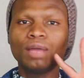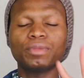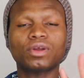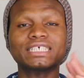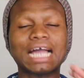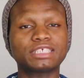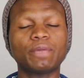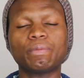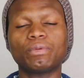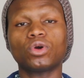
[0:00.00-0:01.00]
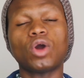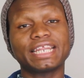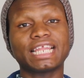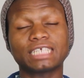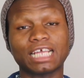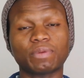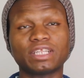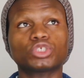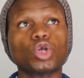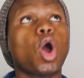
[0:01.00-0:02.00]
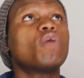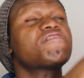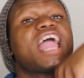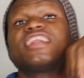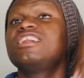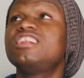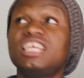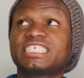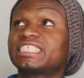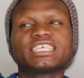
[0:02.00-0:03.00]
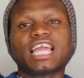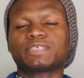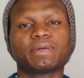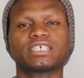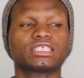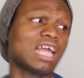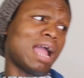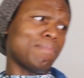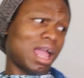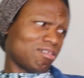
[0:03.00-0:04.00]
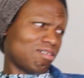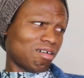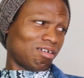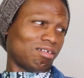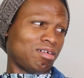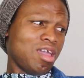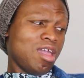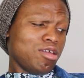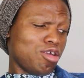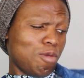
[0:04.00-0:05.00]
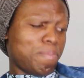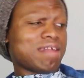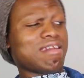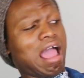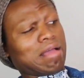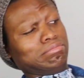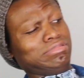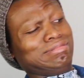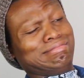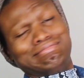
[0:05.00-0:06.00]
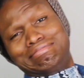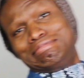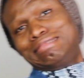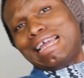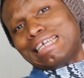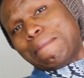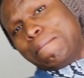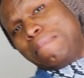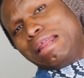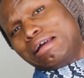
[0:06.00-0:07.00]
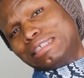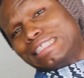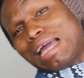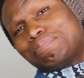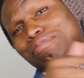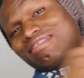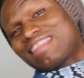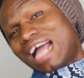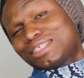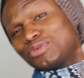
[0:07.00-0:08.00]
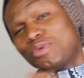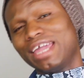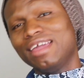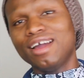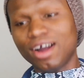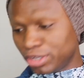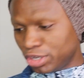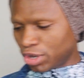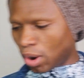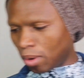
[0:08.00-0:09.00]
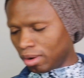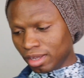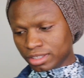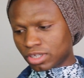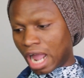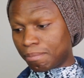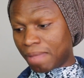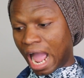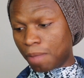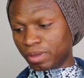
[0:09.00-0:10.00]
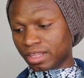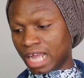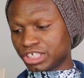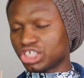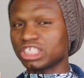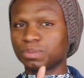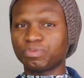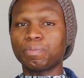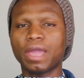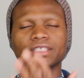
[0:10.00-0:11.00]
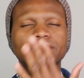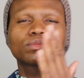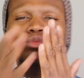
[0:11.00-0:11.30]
Because I'll say people go and this expect this unrealistic expectation. Oh my god, you better take a million step that way. You know. So I'm happy that she's prepared.